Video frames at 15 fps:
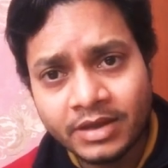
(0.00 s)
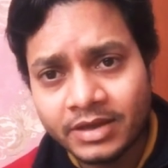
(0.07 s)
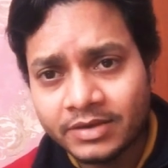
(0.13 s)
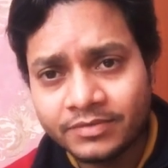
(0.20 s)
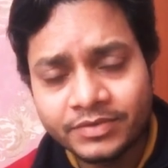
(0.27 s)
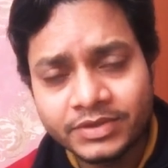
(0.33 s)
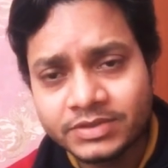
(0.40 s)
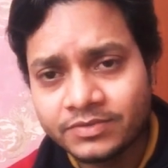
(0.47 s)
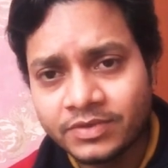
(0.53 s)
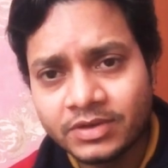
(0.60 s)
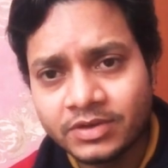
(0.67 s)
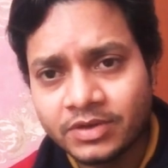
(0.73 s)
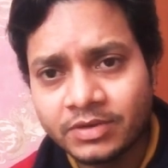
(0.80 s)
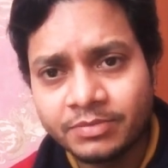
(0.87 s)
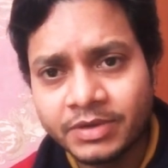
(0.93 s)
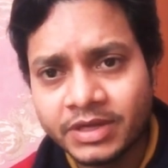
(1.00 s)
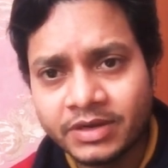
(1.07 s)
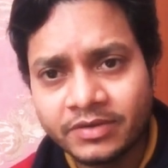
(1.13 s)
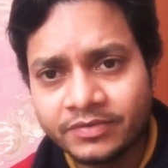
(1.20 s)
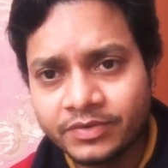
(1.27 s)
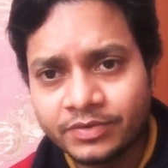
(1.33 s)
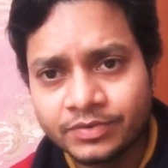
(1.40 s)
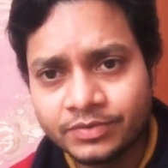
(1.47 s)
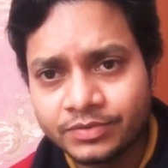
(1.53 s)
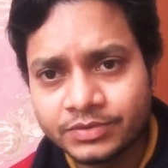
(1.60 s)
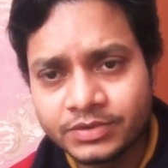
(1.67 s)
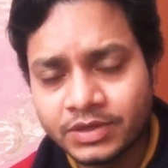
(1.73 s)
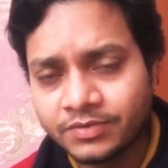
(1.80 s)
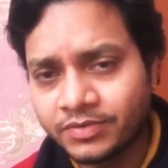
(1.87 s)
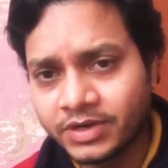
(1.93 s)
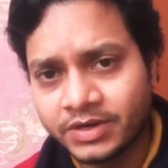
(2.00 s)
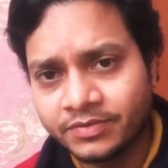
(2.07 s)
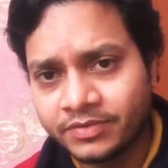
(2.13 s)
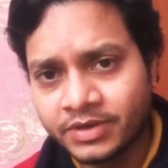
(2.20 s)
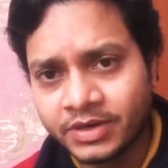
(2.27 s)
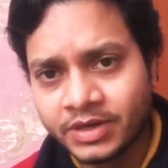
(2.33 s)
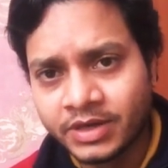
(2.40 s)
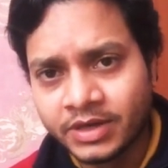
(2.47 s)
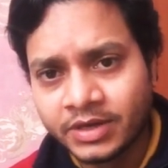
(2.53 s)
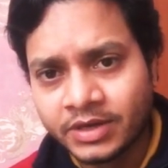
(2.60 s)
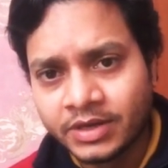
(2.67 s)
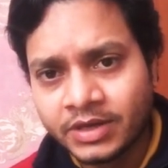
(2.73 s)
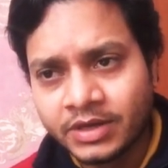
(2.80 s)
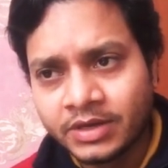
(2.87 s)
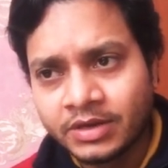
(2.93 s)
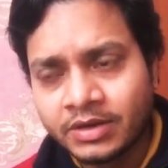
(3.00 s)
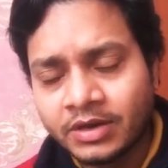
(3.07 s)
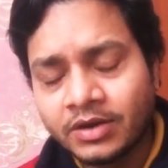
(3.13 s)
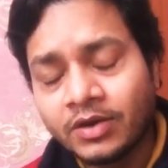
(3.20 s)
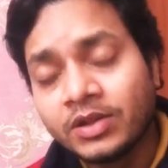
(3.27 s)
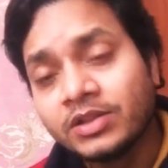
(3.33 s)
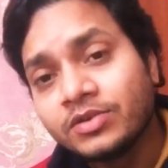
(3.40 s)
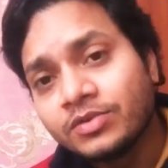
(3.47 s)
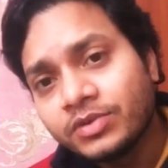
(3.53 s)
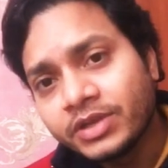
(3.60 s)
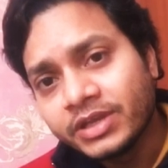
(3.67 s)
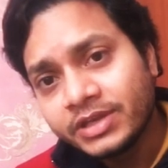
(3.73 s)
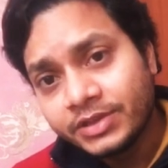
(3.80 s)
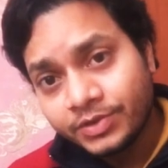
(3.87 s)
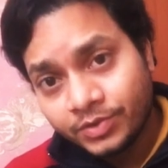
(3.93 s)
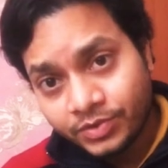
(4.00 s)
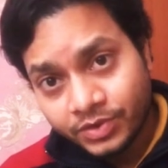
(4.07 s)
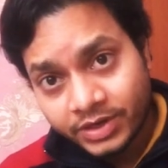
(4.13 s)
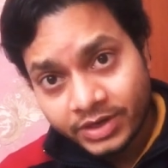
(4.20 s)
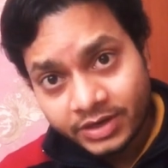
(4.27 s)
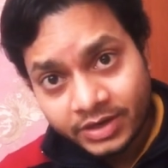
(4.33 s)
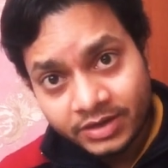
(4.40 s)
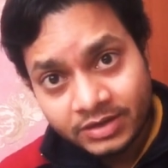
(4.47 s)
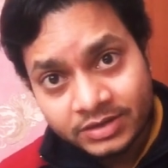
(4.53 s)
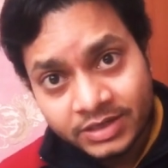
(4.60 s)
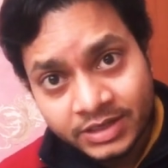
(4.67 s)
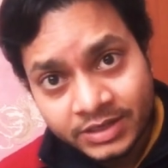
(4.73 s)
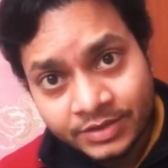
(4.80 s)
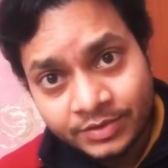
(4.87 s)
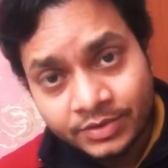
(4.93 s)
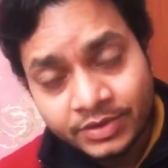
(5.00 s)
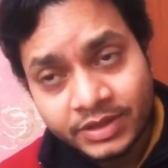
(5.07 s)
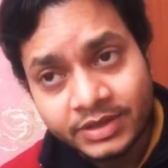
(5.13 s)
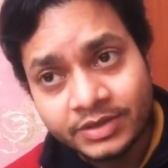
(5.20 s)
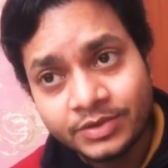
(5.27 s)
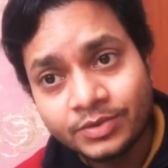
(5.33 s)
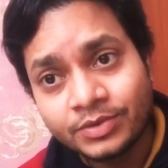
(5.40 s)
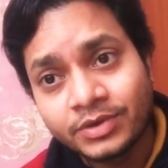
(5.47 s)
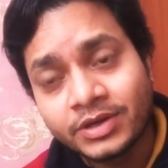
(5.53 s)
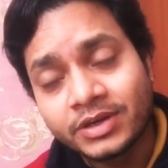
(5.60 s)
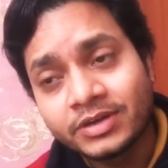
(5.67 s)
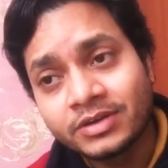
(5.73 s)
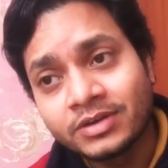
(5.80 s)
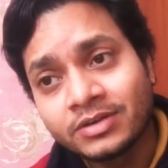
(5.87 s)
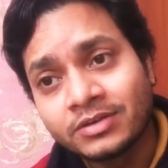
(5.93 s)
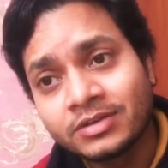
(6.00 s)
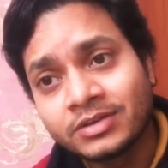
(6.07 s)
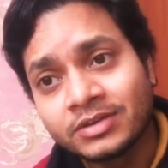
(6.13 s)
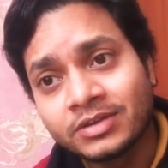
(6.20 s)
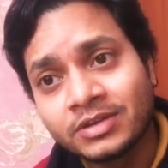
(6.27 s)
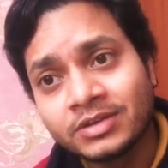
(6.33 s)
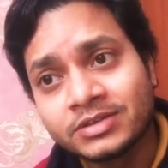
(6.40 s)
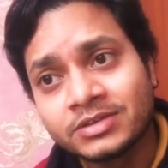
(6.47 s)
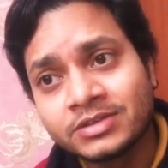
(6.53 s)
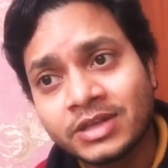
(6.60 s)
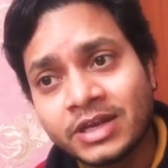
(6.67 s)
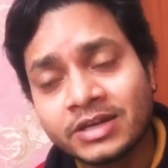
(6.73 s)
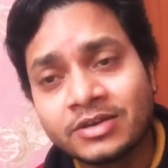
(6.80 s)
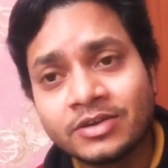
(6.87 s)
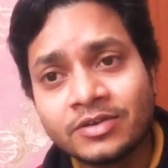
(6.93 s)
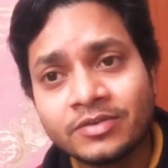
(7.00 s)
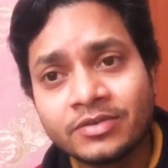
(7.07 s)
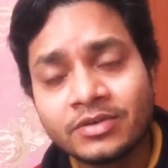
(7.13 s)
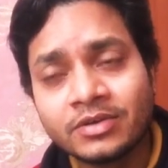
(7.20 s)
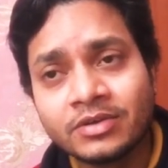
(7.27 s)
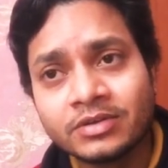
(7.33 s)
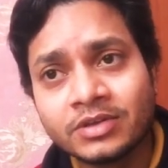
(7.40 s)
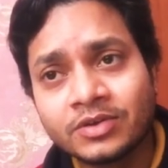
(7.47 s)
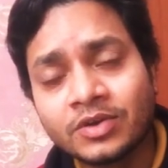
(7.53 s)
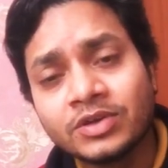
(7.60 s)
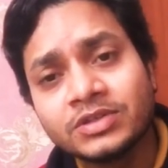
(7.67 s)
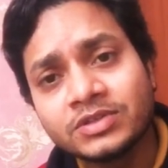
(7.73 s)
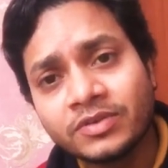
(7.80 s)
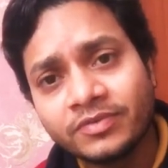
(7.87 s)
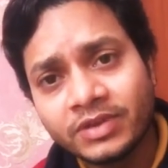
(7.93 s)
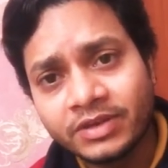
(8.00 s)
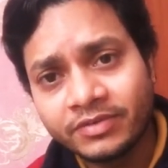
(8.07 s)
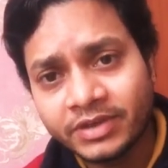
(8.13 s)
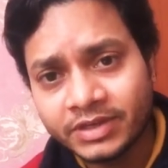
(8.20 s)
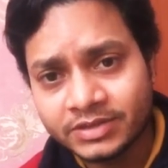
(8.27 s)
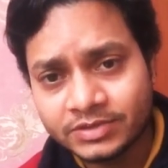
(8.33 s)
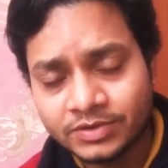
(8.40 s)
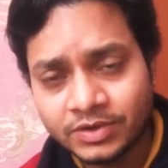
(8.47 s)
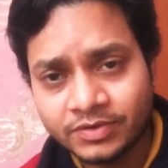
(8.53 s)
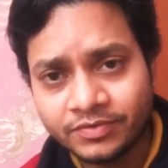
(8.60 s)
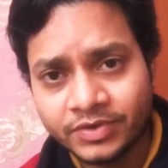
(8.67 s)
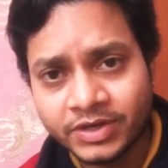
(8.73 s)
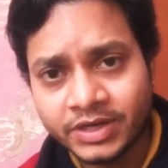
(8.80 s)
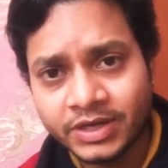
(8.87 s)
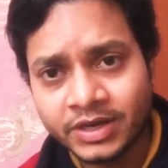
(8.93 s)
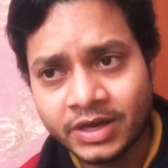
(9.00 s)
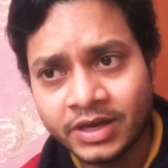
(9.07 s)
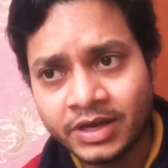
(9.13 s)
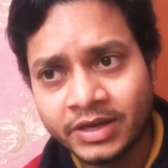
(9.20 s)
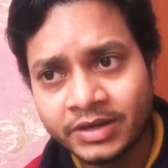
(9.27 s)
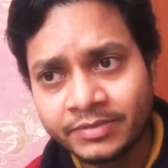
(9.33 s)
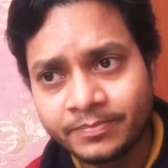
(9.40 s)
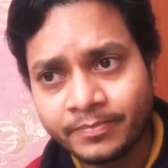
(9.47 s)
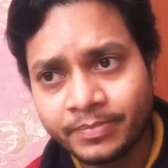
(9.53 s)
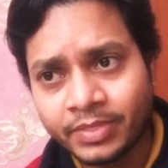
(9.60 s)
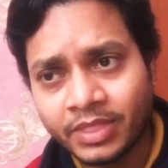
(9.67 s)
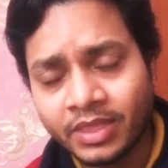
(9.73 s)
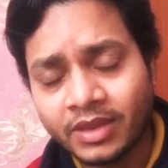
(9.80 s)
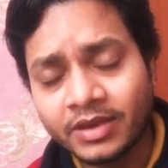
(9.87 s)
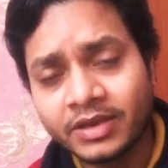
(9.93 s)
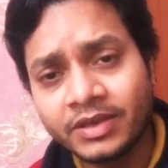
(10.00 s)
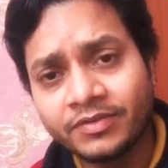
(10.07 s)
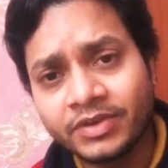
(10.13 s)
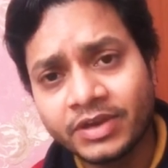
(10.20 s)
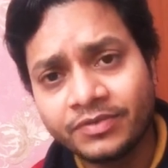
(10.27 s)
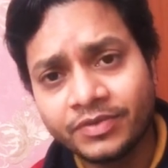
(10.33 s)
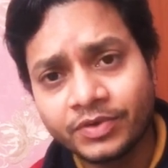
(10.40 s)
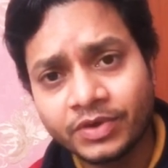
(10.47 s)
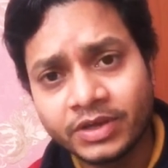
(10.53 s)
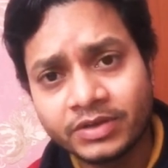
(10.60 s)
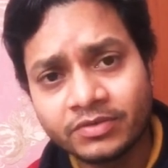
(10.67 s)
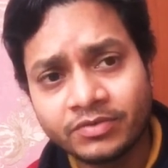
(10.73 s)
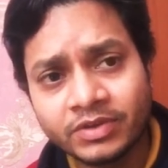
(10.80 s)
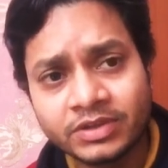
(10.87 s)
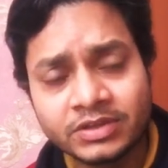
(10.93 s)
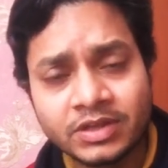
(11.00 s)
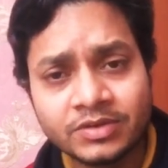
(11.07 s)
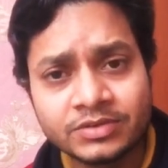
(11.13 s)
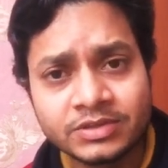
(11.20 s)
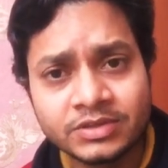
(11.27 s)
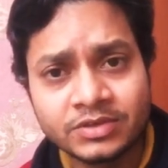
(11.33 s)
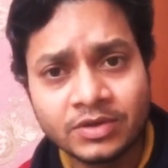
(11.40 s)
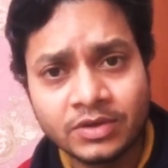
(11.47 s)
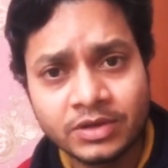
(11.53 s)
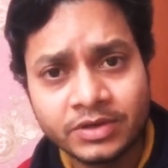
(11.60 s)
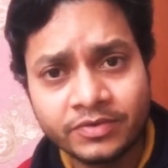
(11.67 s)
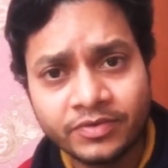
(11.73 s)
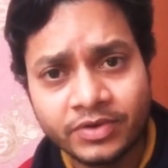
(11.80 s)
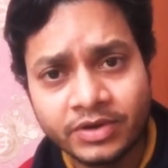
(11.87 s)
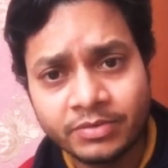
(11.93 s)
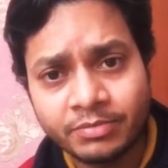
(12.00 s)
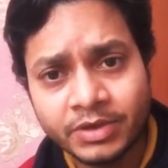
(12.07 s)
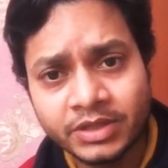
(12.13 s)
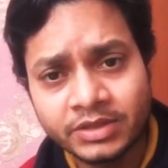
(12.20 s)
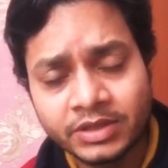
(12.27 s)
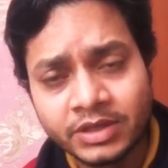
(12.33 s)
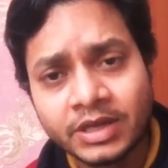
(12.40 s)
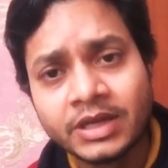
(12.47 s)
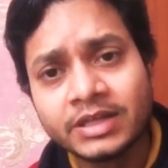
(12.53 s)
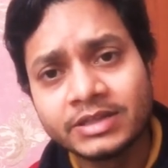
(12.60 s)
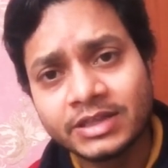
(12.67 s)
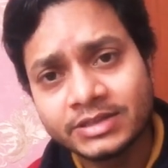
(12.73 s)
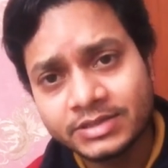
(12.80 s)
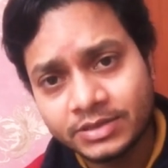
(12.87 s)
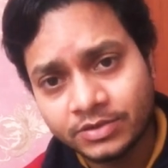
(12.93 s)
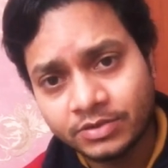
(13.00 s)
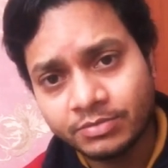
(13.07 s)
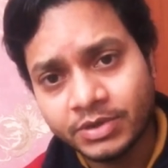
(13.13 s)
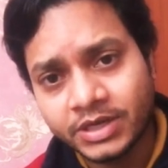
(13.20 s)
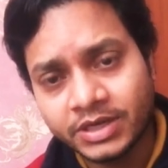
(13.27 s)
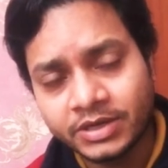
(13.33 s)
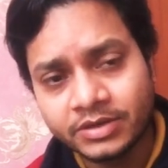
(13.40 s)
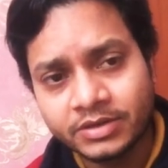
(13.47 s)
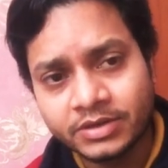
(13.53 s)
and which will not be enough to survive. Although in Ukraine, I will tell you, in Ukraine, the cost of living is not very high. Even if you get $1,000 for a month, that's a good money.